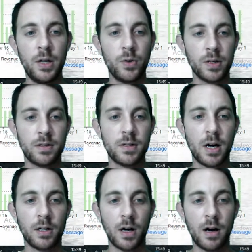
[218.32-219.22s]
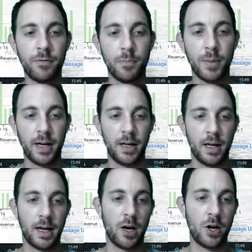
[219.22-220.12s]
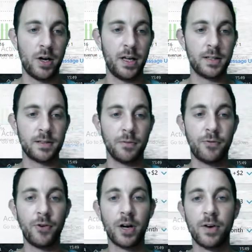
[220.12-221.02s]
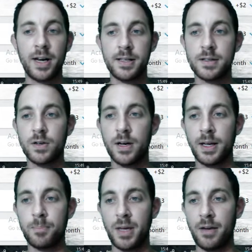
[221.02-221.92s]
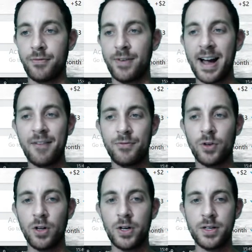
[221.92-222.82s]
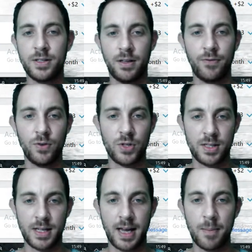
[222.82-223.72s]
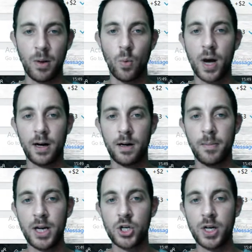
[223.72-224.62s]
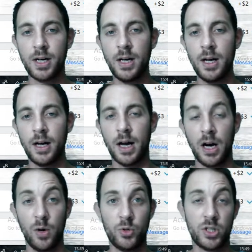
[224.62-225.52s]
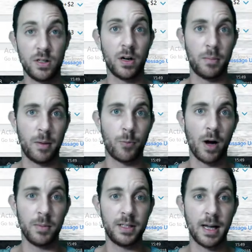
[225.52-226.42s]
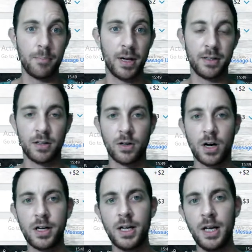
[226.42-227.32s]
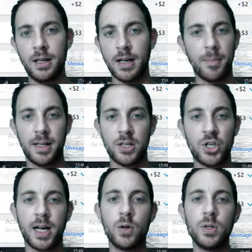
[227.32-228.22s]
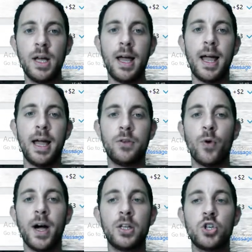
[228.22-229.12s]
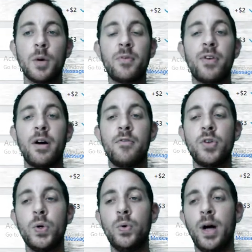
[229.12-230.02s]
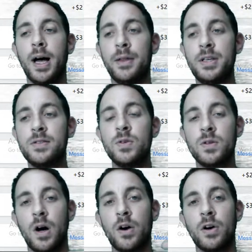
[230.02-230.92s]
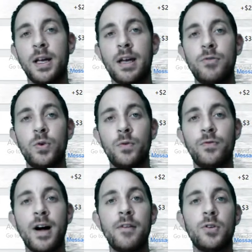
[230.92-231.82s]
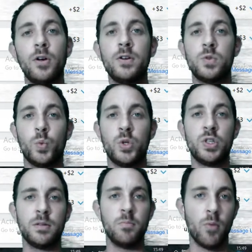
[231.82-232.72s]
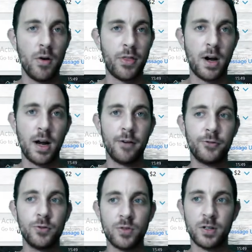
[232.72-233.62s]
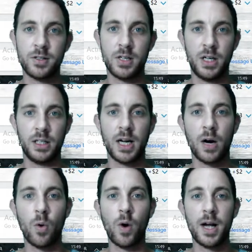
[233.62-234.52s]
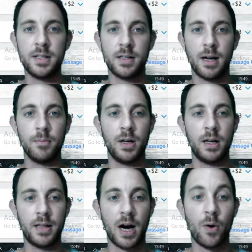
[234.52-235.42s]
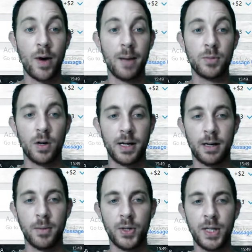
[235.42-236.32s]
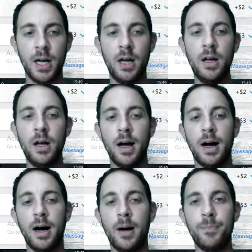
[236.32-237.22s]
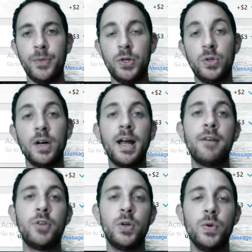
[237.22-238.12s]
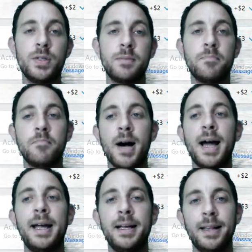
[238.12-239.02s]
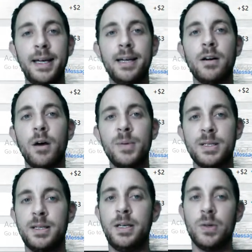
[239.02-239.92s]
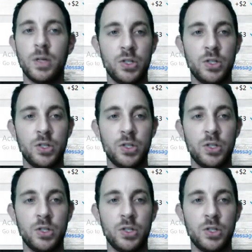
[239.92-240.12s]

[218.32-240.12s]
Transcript: You can start off by uh, earning some free credits. It's going to be $5 if you just enable one automation, uh, which is going to be probably the abandoned cart, the abandoned checkout, and write a Shopify review. Uh, these two are going to give you $5, which is more than enough to start seeing the ROIs on uh, the, the ROI I'm talking about. Um, you don't have to use my link, obviously. You can